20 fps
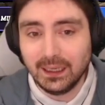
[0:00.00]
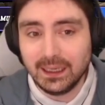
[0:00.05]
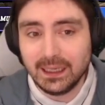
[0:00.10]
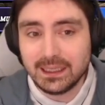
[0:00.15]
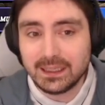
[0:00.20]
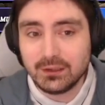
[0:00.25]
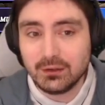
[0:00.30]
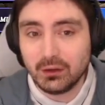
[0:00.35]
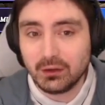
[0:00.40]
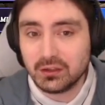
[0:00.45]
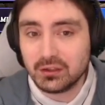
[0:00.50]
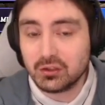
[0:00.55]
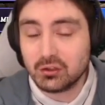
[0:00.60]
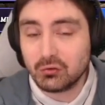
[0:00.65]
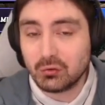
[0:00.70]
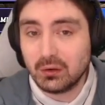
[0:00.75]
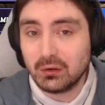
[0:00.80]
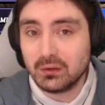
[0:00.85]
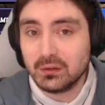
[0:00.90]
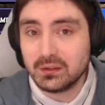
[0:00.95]
It's not as
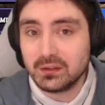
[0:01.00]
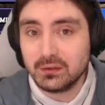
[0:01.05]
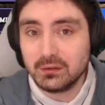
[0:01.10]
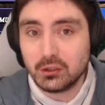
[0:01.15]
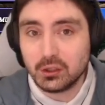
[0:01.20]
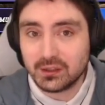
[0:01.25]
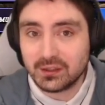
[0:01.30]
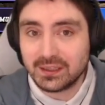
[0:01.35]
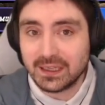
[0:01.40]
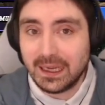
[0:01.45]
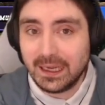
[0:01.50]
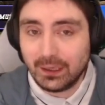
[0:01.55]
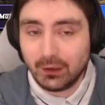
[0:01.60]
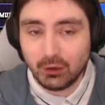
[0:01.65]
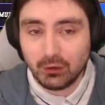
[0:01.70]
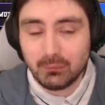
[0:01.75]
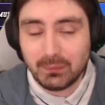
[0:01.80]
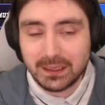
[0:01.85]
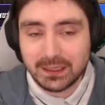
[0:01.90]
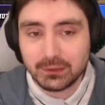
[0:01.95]
strong as just staying
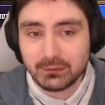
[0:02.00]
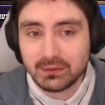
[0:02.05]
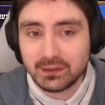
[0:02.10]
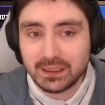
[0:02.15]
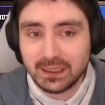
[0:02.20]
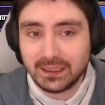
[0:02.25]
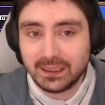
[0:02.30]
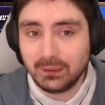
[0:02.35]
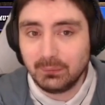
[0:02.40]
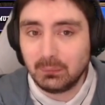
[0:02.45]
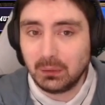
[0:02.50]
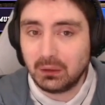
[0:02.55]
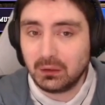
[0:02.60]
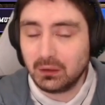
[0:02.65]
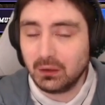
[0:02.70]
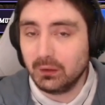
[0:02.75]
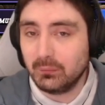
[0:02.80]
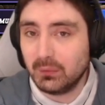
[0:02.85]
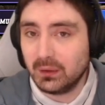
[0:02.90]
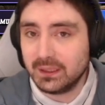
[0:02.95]
on meta and taking block
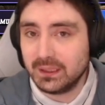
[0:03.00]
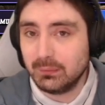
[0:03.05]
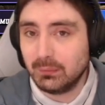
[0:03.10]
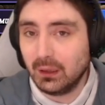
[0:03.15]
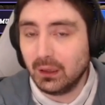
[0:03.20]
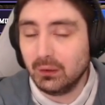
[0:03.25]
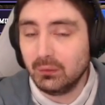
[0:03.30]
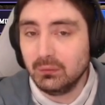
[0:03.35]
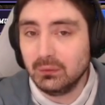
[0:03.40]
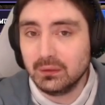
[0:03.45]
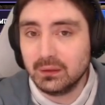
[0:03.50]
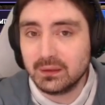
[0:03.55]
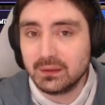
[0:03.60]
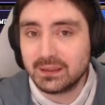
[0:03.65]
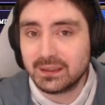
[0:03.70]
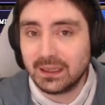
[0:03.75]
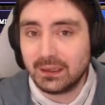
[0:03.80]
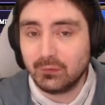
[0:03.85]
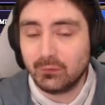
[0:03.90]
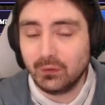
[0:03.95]
guard mighty blow
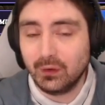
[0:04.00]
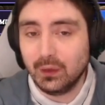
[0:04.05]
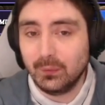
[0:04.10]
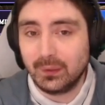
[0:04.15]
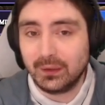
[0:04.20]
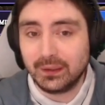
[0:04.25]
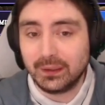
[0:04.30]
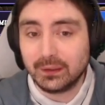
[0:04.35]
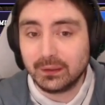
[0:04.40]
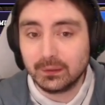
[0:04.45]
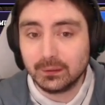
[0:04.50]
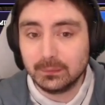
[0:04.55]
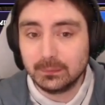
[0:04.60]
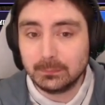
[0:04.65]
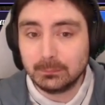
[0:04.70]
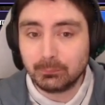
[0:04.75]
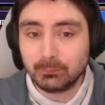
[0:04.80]
and stand firm, I think.